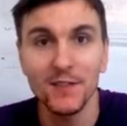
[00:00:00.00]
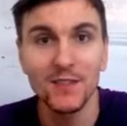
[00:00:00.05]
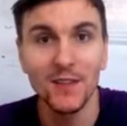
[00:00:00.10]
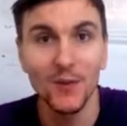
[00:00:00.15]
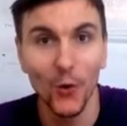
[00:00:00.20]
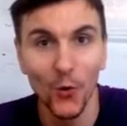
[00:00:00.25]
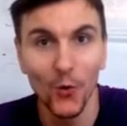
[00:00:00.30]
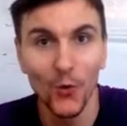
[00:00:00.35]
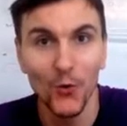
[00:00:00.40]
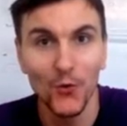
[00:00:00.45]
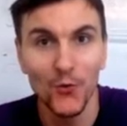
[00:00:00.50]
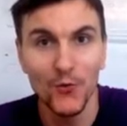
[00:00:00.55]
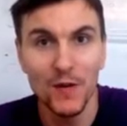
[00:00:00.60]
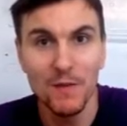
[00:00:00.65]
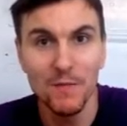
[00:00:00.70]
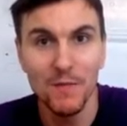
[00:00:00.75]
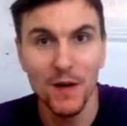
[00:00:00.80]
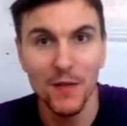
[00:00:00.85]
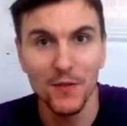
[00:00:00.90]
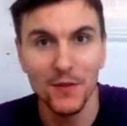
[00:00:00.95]
so all three
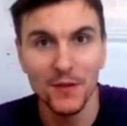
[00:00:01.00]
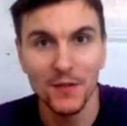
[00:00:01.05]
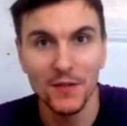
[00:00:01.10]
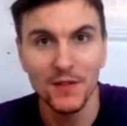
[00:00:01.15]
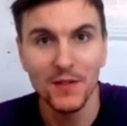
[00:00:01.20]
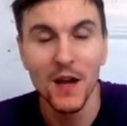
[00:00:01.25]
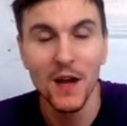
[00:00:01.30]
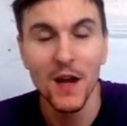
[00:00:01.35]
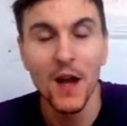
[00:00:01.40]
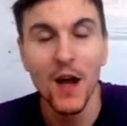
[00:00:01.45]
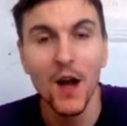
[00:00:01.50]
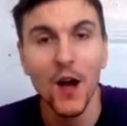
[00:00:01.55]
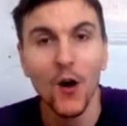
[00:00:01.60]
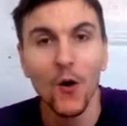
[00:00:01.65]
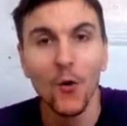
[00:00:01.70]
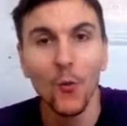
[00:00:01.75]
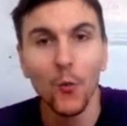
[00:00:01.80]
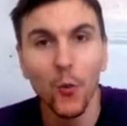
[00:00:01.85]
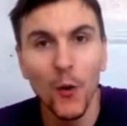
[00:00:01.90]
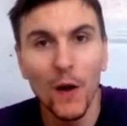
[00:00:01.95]
methods,
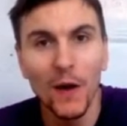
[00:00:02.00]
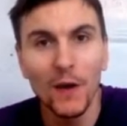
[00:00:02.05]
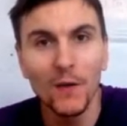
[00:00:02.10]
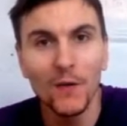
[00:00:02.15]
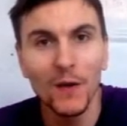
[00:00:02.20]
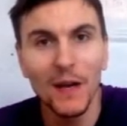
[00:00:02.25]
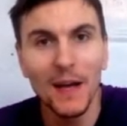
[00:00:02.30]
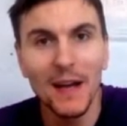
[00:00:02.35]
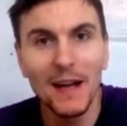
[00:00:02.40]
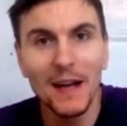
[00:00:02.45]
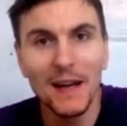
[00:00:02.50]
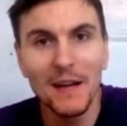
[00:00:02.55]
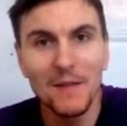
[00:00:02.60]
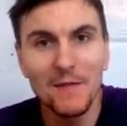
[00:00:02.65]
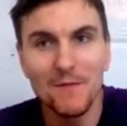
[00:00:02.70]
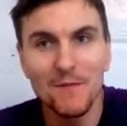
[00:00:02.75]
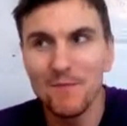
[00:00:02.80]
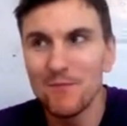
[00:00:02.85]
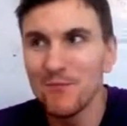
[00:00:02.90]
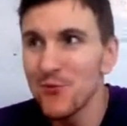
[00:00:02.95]
will
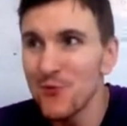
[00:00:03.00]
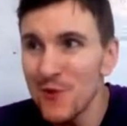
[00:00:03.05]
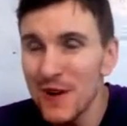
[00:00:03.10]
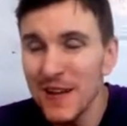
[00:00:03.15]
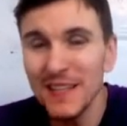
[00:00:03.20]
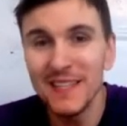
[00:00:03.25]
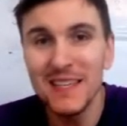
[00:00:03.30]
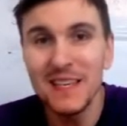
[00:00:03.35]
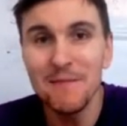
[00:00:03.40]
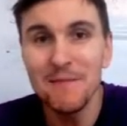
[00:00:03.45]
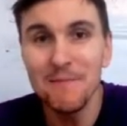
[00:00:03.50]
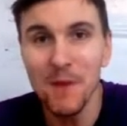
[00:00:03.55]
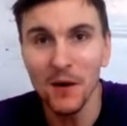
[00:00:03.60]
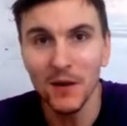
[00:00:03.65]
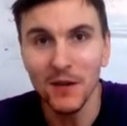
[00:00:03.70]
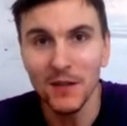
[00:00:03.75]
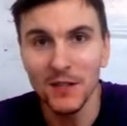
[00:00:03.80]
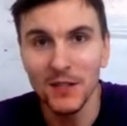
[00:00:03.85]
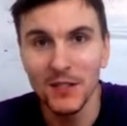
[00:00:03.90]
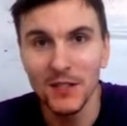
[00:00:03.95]
pretty
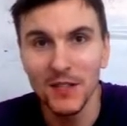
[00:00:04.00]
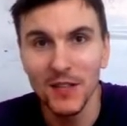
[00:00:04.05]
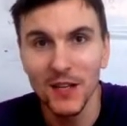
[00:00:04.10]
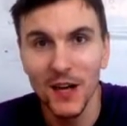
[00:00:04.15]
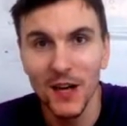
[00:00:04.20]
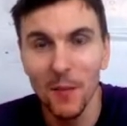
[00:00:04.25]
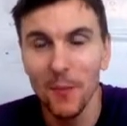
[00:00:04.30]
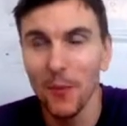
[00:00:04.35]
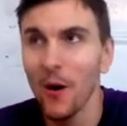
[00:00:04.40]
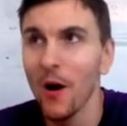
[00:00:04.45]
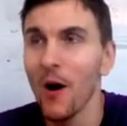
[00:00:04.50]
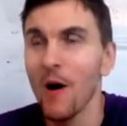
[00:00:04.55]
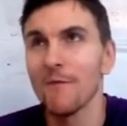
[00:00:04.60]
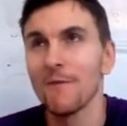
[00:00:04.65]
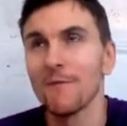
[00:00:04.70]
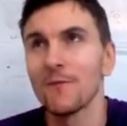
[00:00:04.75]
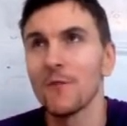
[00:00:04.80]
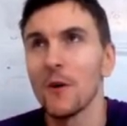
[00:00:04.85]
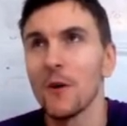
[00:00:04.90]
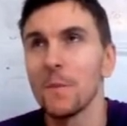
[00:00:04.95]
much, apart
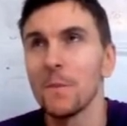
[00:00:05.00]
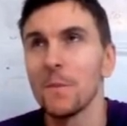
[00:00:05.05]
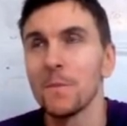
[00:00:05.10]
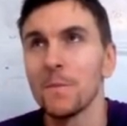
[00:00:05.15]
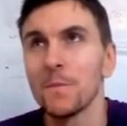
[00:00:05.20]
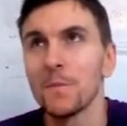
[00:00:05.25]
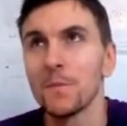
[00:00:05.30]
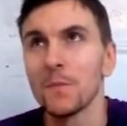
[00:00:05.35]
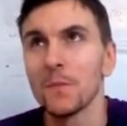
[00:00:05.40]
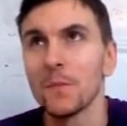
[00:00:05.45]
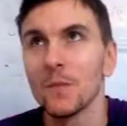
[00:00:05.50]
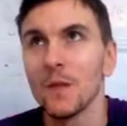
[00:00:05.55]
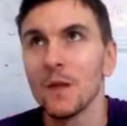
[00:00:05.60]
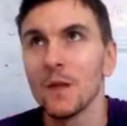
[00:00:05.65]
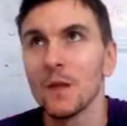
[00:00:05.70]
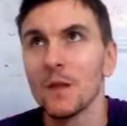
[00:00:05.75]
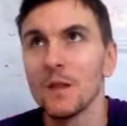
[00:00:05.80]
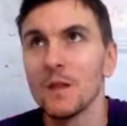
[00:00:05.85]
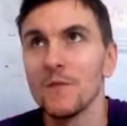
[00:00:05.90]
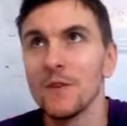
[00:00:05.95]
from
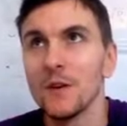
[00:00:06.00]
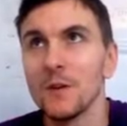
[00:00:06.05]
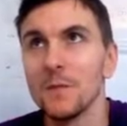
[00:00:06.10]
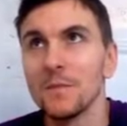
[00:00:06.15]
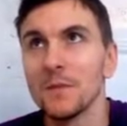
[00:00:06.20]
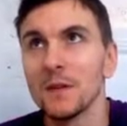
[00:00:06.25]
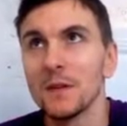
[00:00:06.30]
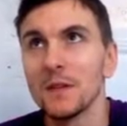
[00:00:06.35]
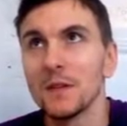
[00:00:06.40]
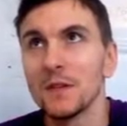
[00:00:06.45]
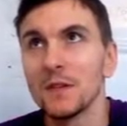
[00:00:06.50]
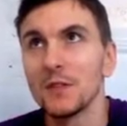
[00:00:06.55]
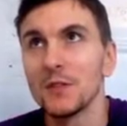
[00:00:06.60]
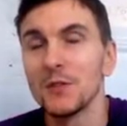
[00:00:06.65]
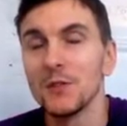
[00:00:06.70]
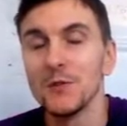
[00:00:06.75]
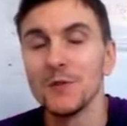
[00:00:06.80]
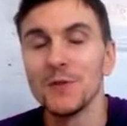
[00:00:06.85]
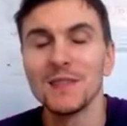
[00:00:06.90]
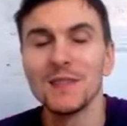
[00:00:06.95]
the verb
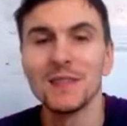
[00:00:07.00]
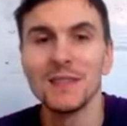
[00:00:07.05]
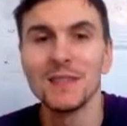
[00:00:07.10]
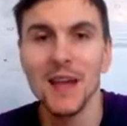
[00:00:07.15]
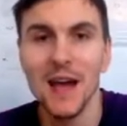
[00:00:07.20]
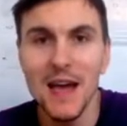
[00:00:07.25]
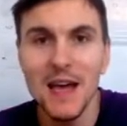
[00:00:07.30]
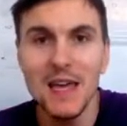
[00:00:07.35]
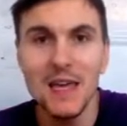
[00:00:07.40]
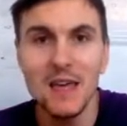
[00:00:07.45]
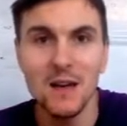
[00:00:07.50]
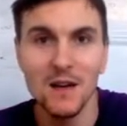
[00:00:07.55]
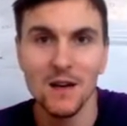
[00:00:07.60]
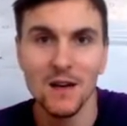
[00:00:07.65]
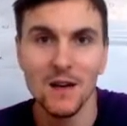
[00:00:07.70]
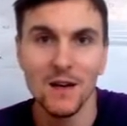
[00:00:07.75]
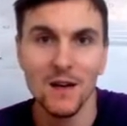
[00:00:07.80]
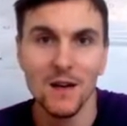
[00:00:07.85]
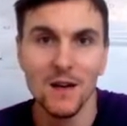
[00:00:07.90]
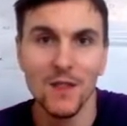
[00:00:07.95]
to say,
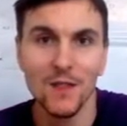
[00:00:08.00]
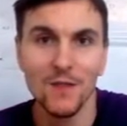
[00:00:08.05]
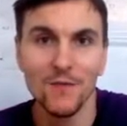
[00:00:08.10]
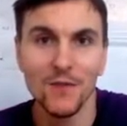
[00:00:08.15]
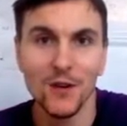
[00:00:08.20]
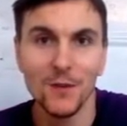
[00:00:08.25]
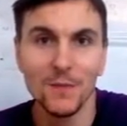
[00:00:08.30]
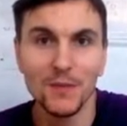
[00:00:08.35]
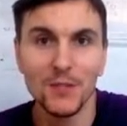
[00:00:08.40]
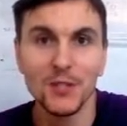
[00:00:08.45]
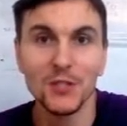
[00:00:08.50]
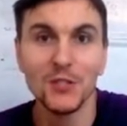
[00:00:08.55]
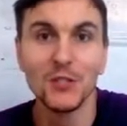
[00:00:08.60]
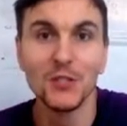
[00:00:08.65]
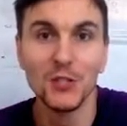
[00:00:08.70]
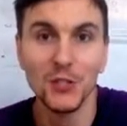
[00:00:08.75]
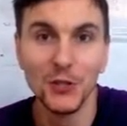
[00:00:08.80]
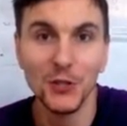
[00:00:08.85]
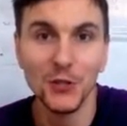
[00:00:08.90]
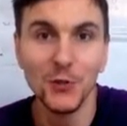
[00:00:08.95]
the verb to
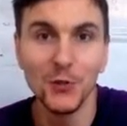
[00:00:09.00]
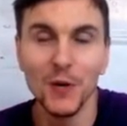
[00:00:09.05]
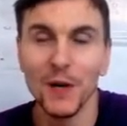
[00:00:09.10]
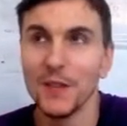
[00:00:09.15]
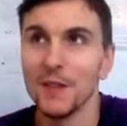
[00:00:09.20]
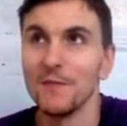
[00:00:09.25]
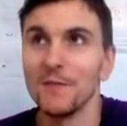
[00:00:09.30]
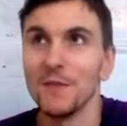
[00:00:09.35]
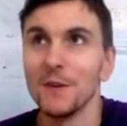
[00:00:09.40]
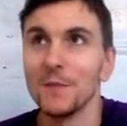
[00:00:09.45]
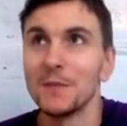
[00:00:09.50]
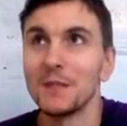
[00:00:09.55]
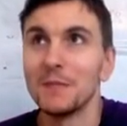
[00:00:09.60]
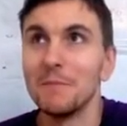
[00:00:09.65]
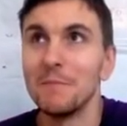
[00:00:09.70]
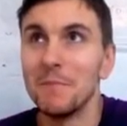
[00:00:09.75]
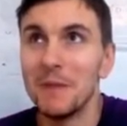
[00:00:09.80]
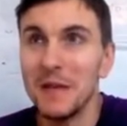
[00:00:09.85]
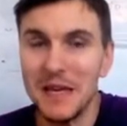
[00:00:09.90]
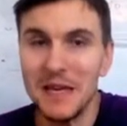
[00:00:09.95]
do, and the verb to
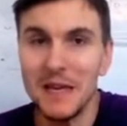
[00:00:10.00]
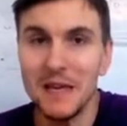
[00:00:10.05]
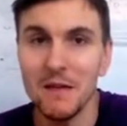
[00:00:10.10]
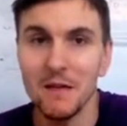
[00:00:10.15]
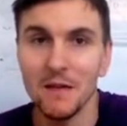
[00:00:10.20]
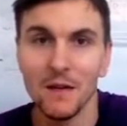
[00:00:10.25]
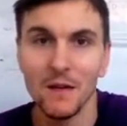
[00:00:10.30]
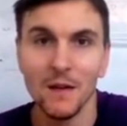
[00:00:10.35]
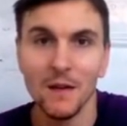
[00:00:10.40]
be,